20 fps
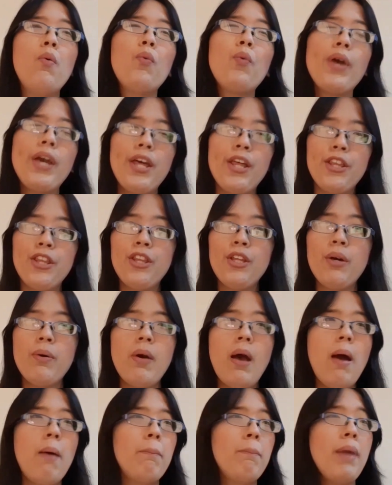with
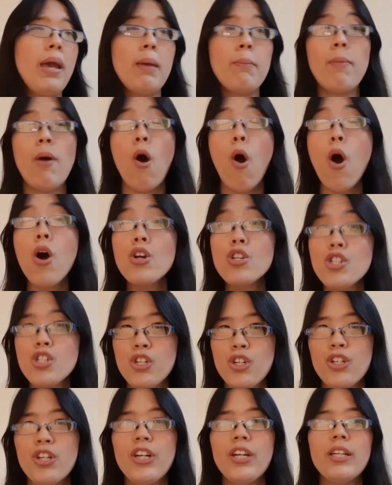my maong
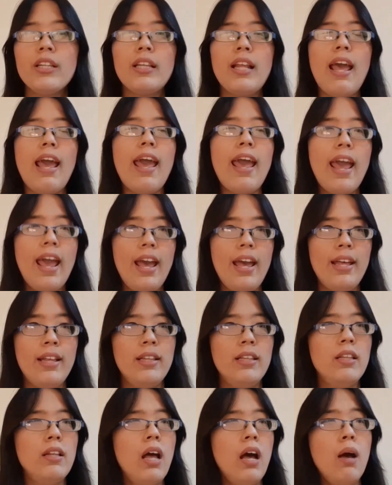skirt
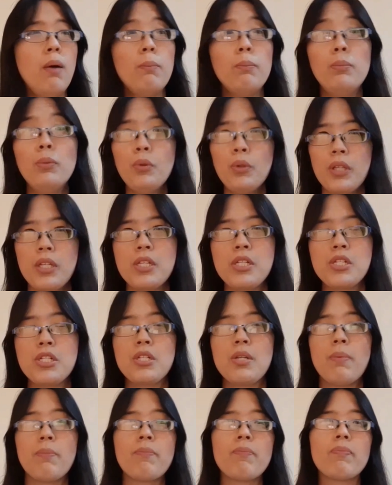and boots.